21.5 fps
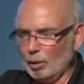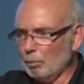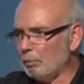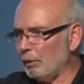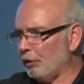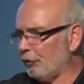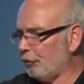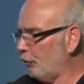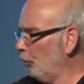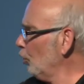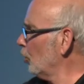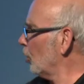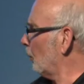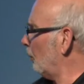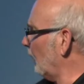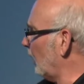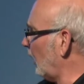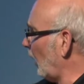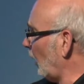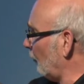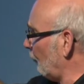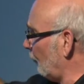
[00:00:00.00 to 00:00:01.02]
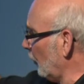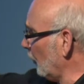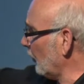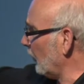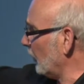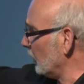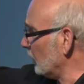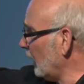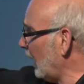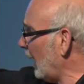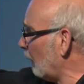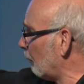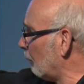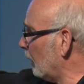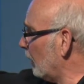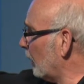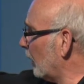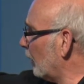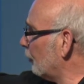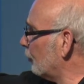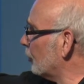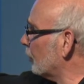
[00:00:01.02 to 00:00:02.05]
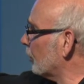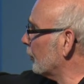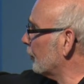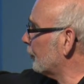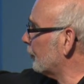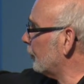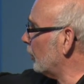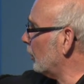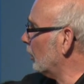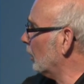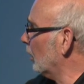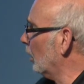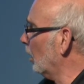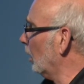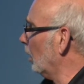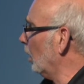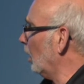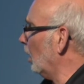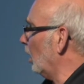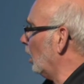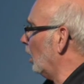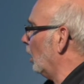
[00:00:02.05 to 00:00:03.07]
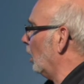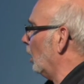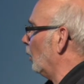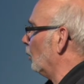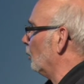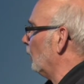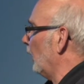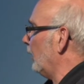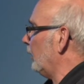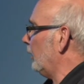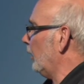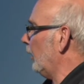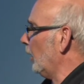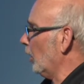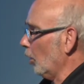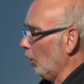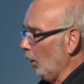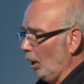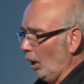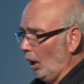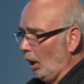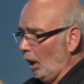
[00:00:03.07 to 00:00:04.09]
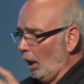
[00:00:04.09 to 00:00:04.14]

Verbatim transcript: But soon it became very elaborate, as you can see right here.